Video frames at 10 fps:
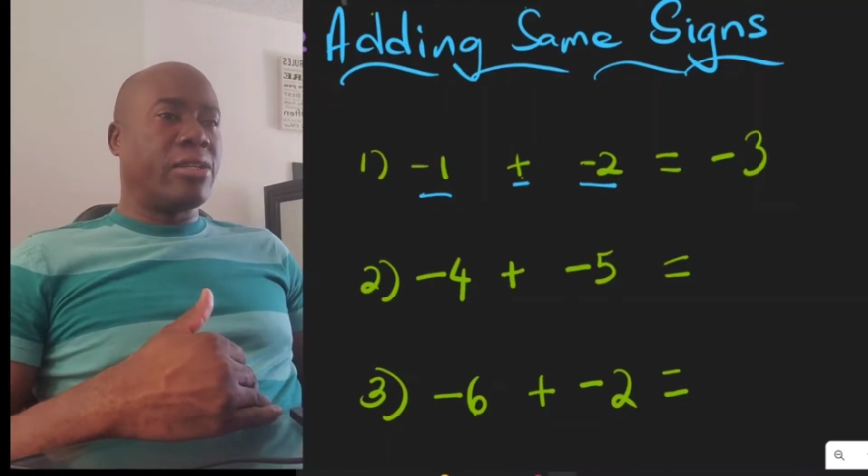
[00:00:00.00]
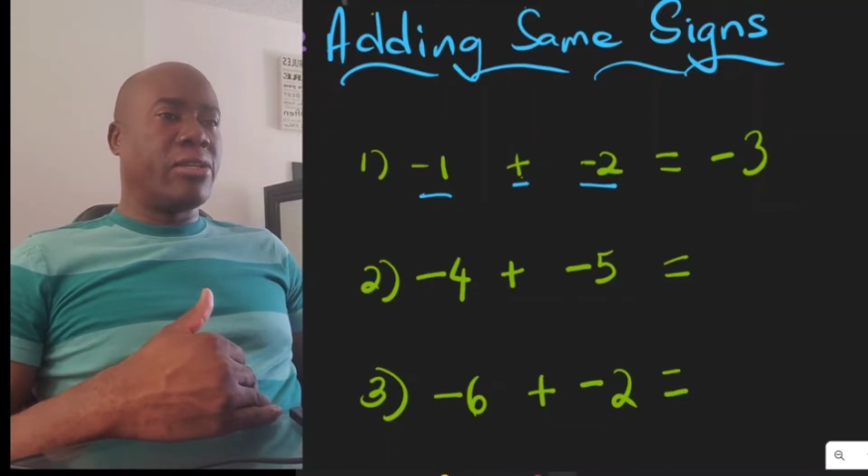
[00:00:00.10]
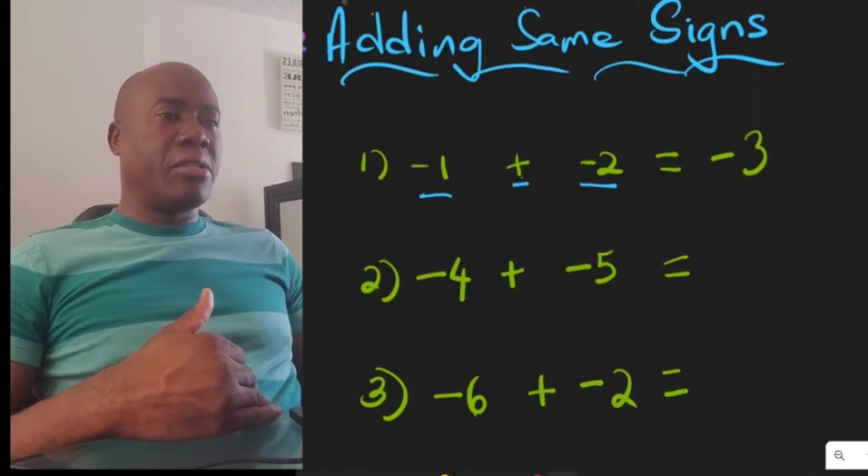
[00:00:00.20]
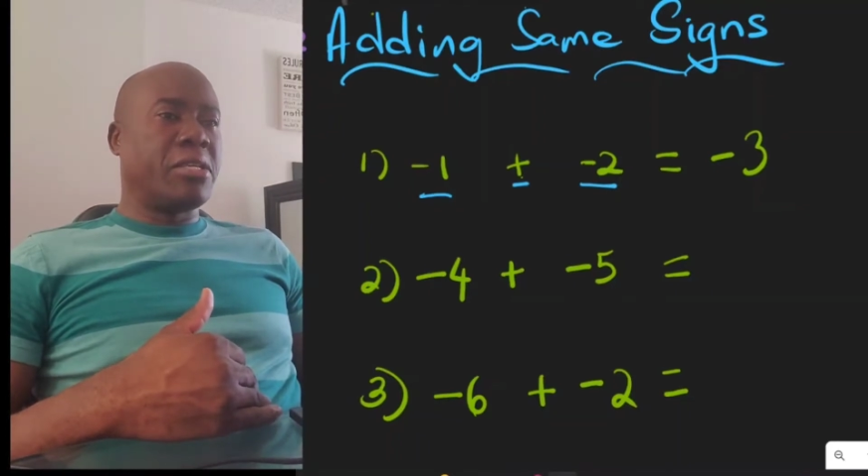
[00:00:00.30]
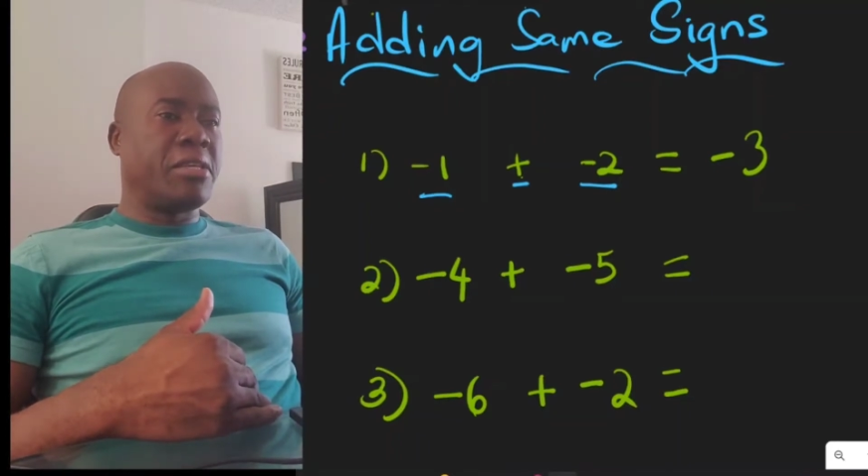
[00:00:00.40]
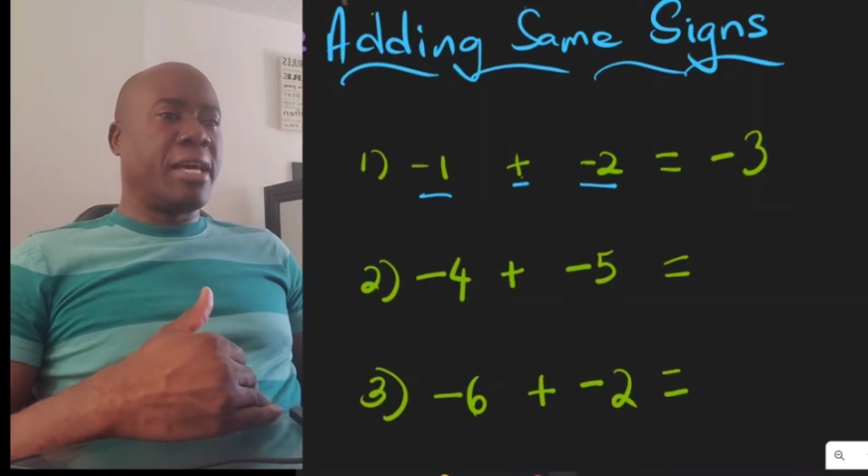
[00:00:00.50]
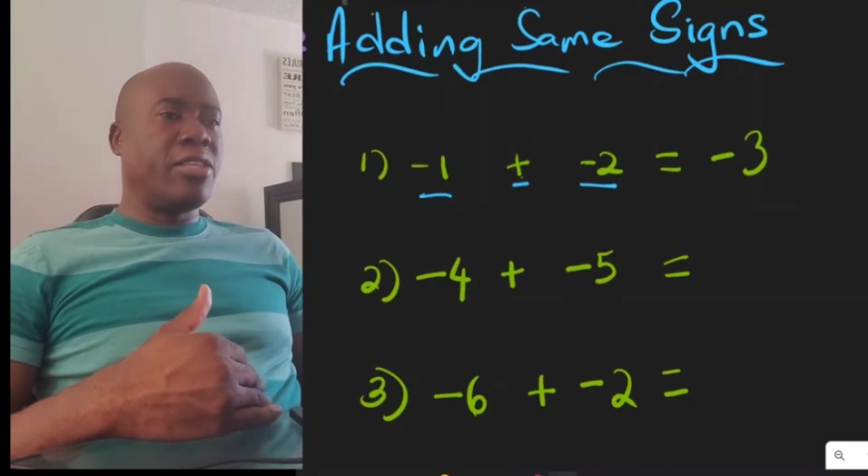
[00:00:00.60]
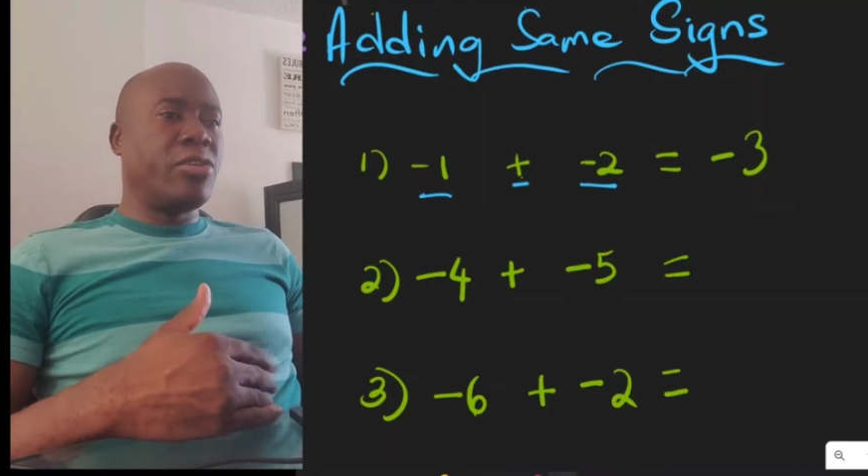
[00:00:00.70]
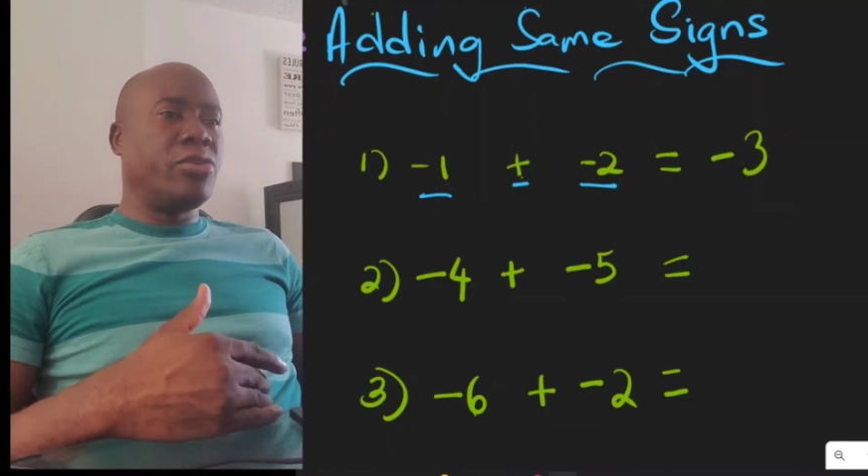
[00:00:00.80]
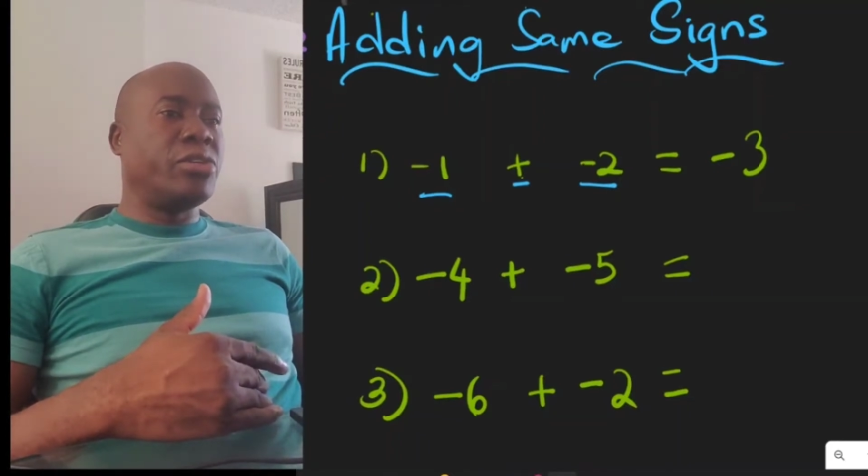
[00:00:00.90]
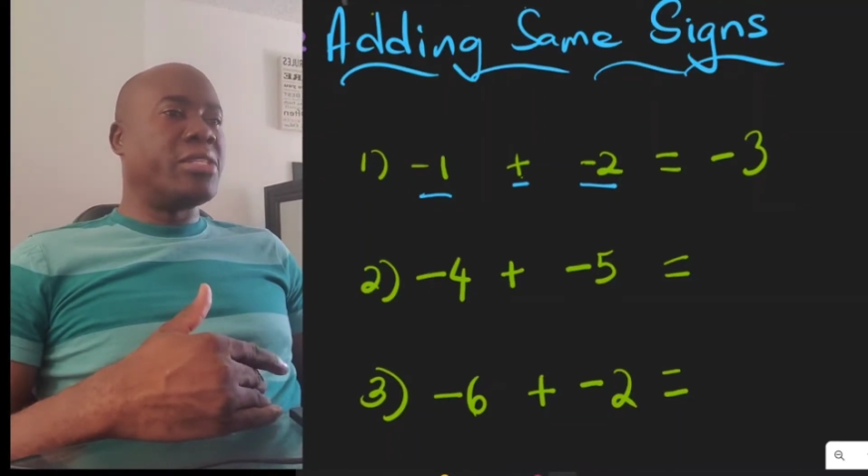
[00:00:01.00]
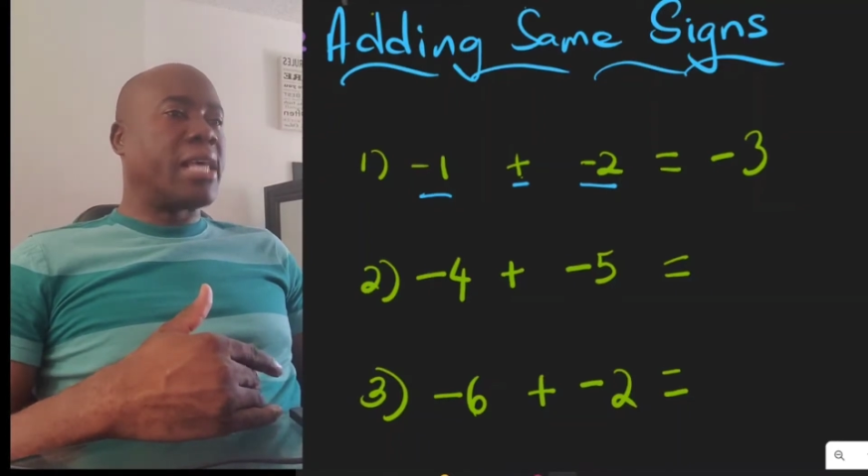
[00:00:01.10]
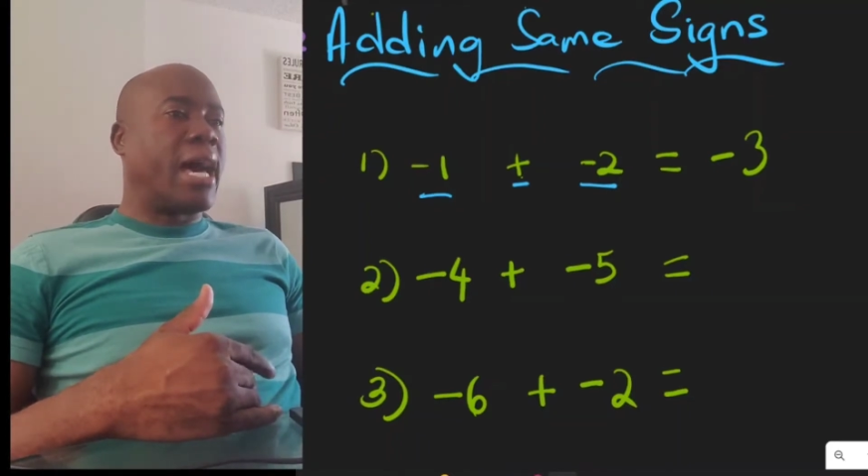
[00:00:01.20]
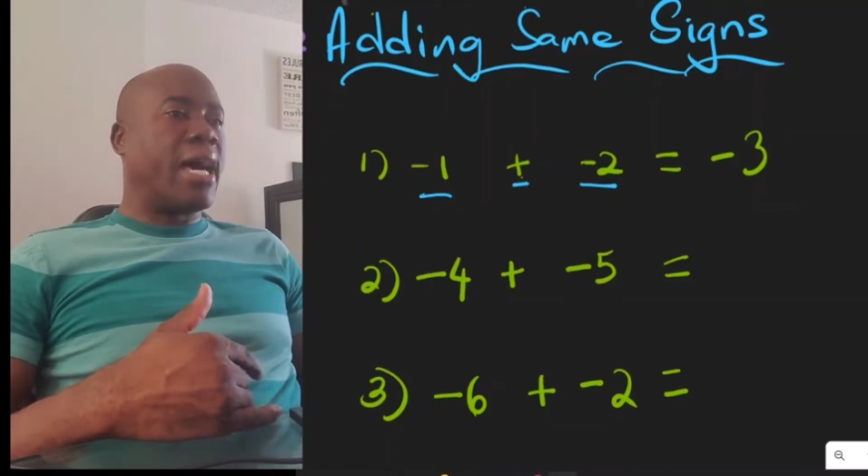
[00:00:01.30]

you can see that you just